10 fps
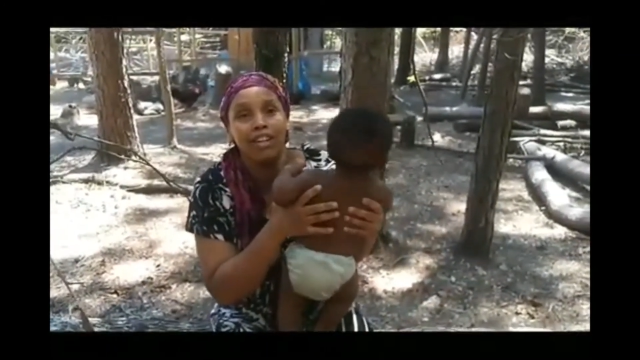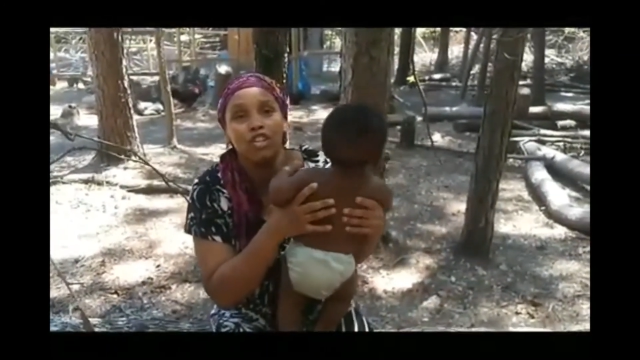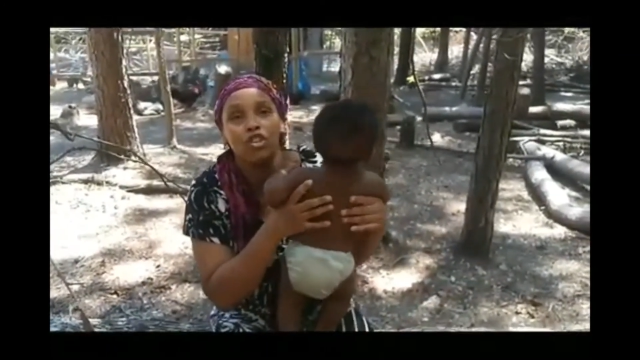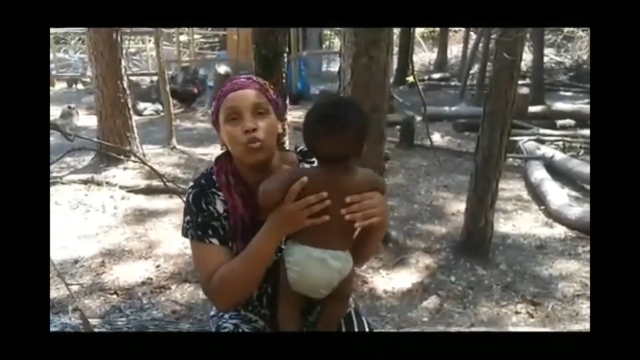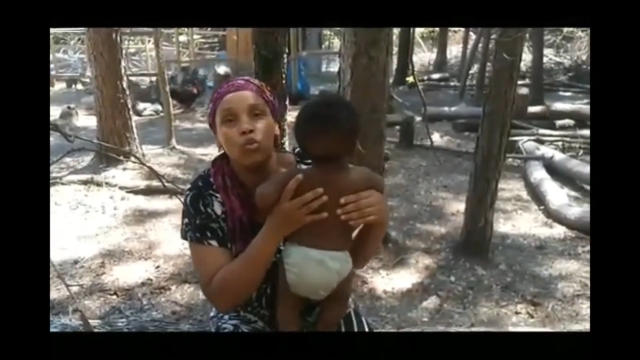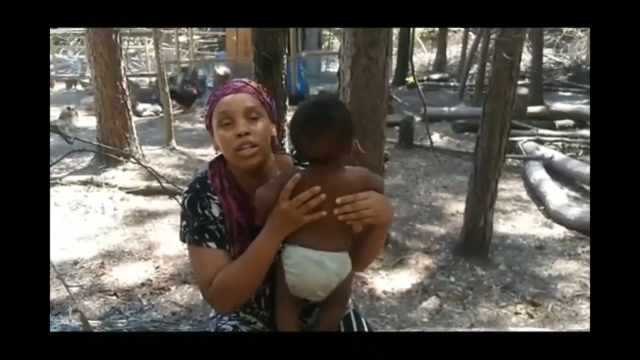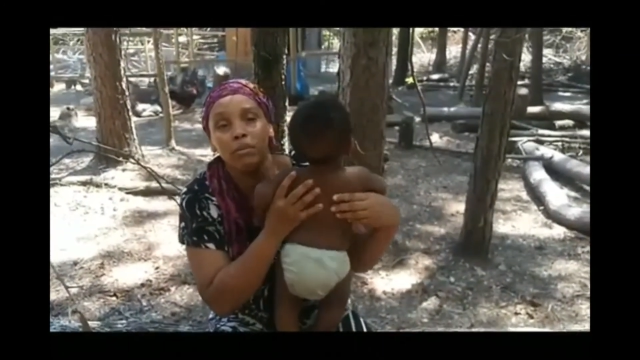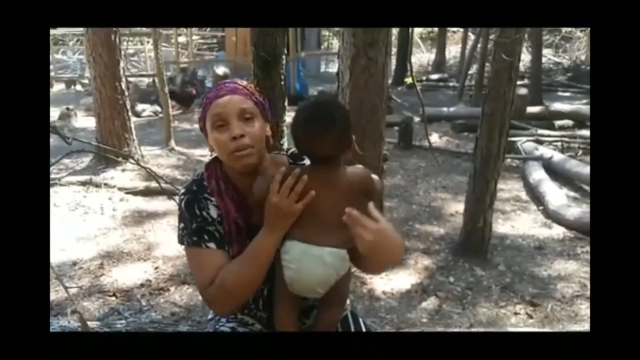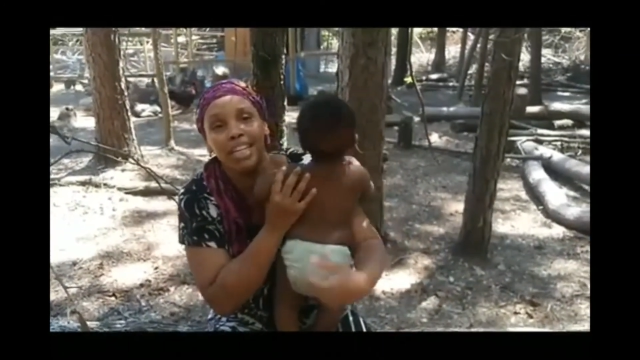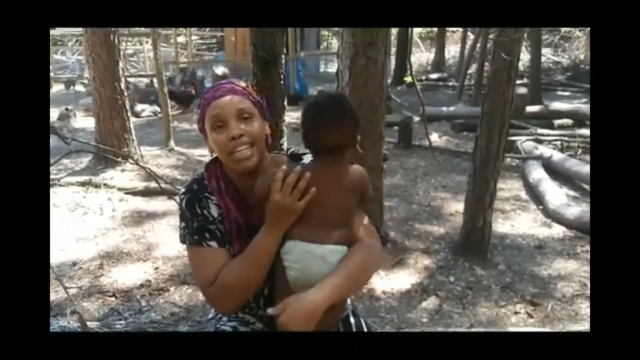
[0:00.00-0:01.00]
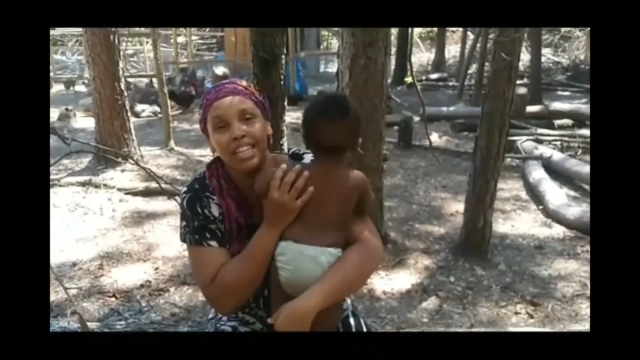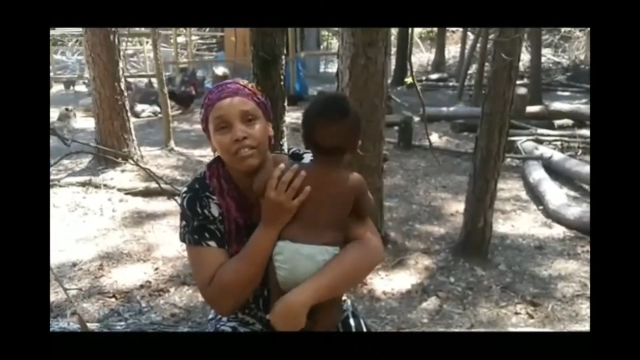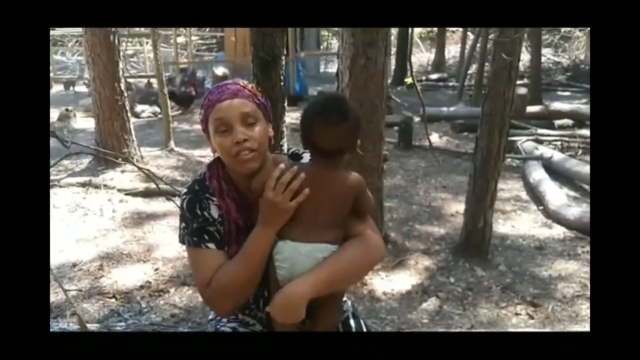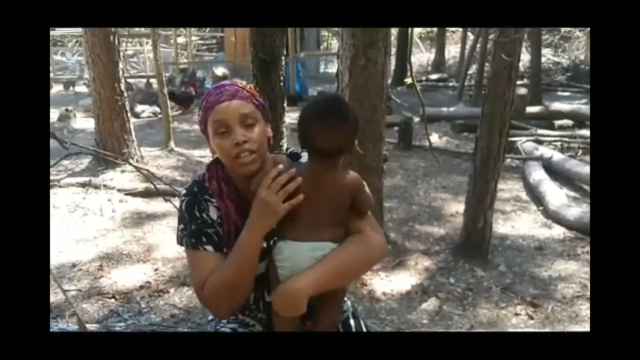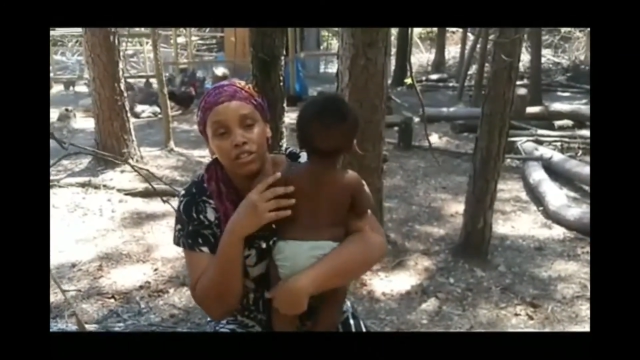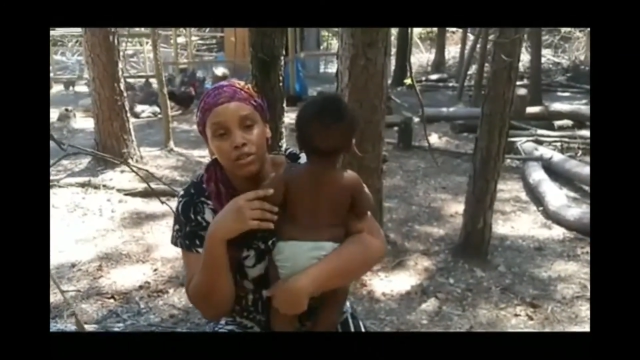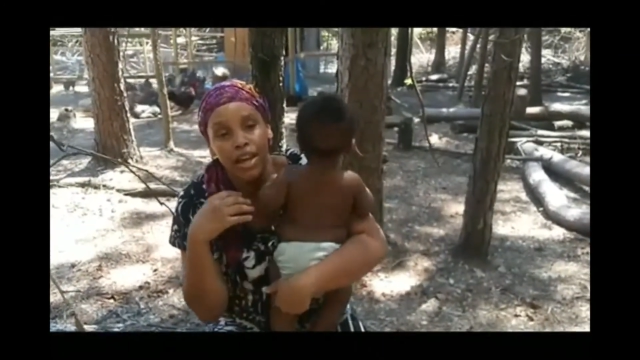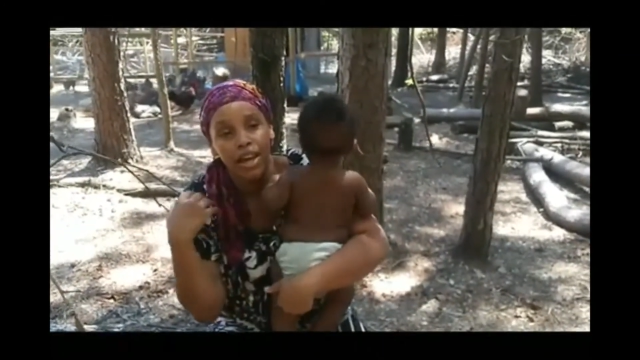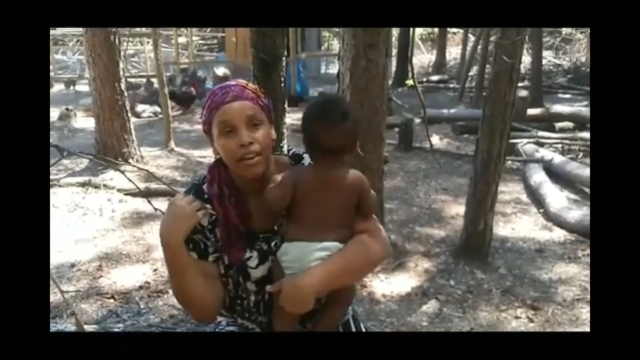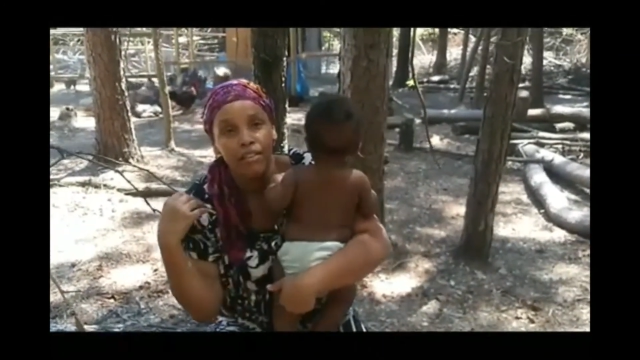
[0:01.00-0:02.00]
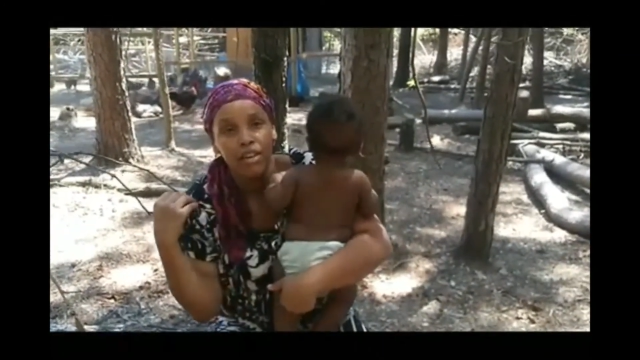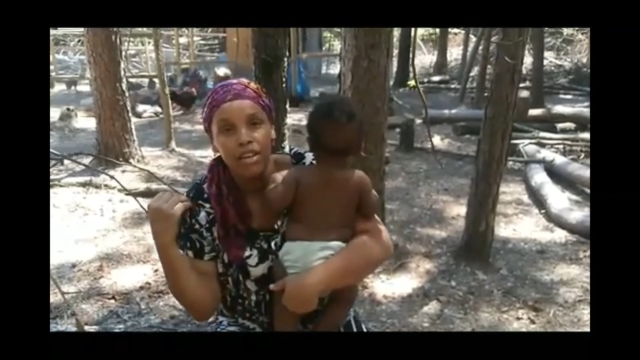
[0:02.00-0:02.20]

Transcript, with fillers: or you don't really believe that you have.